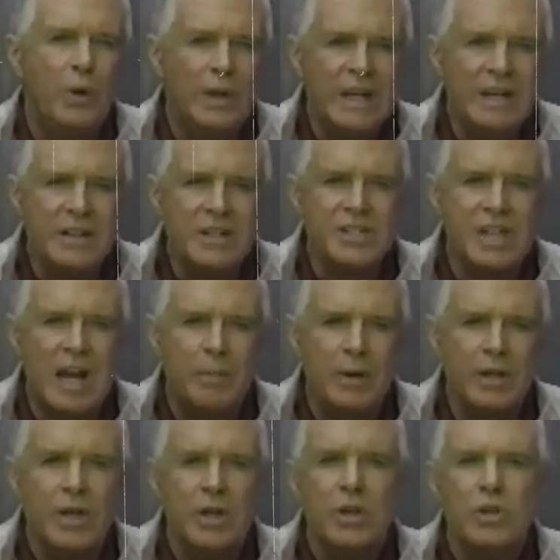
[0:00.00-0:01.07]
you pull into the
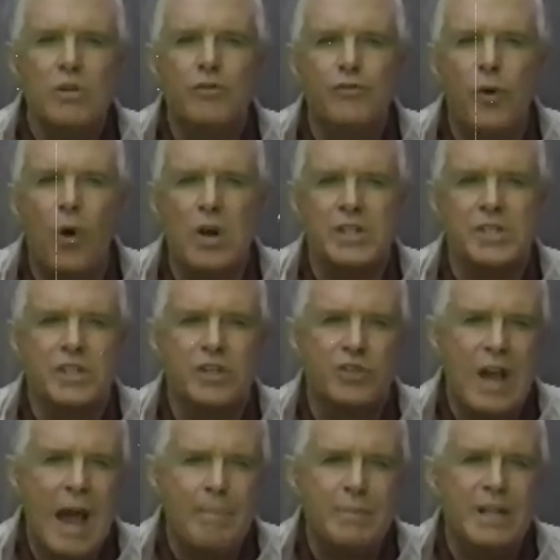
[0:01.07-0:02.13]
stomach, you force the
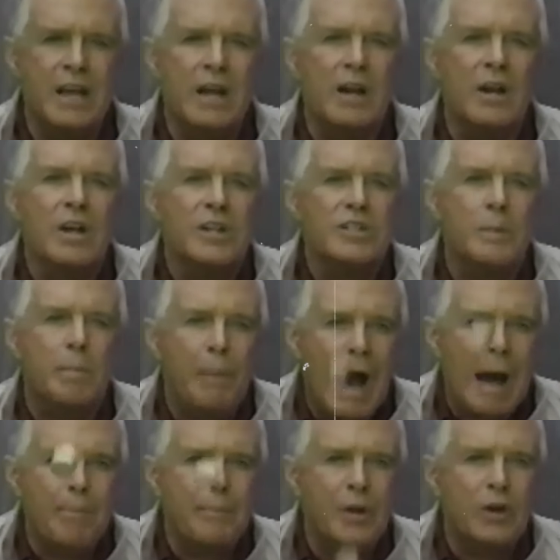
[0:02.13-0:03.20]
trapped air to
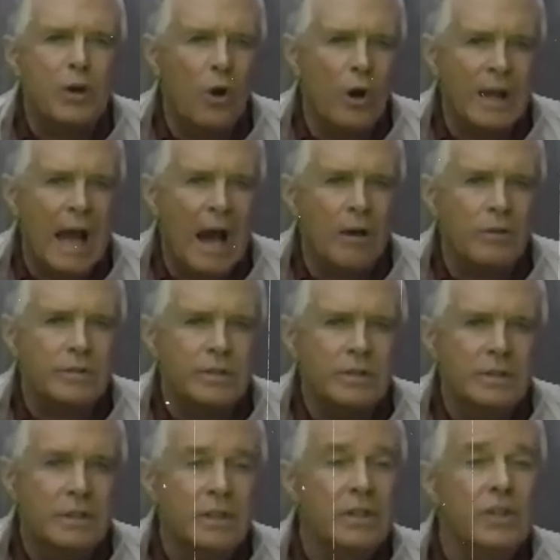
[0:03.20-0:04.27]
pop the cork out.
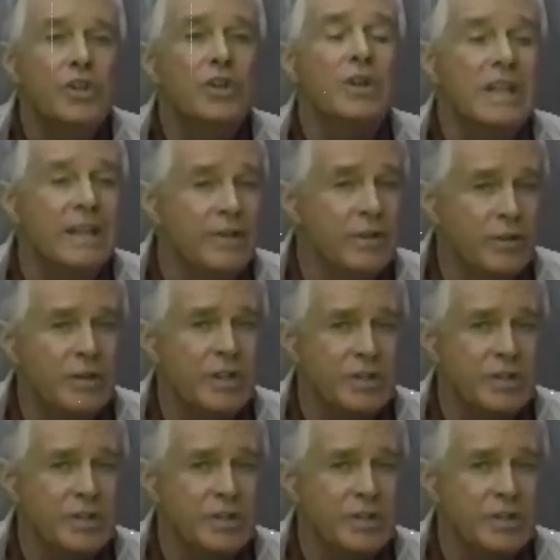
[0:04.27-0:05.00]
You can even